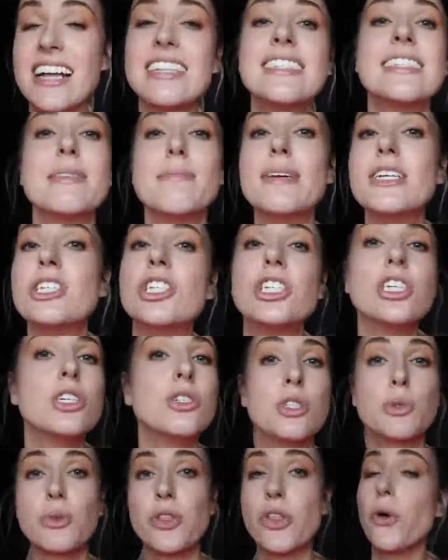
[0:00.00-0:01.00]
had some
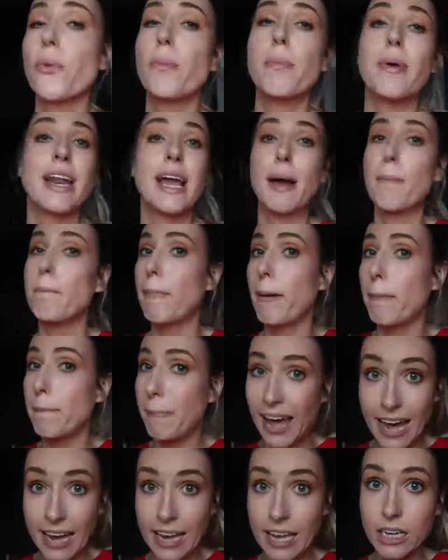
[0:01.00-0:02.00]
issues with opening up a
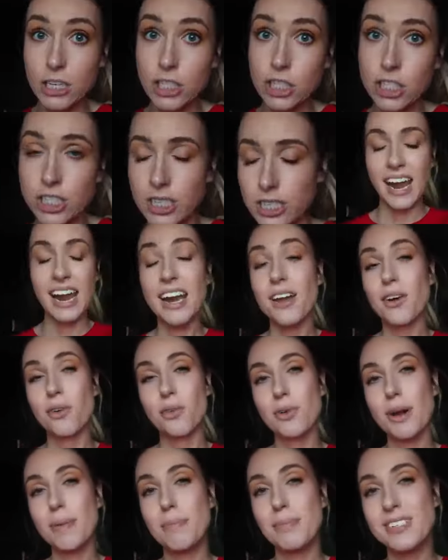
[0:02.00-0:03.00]
package and it
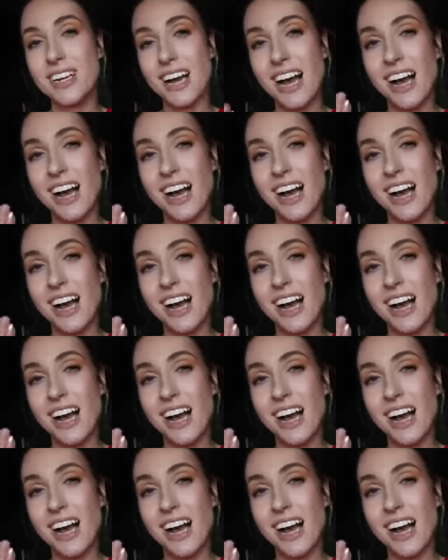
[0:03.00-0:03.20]
ripped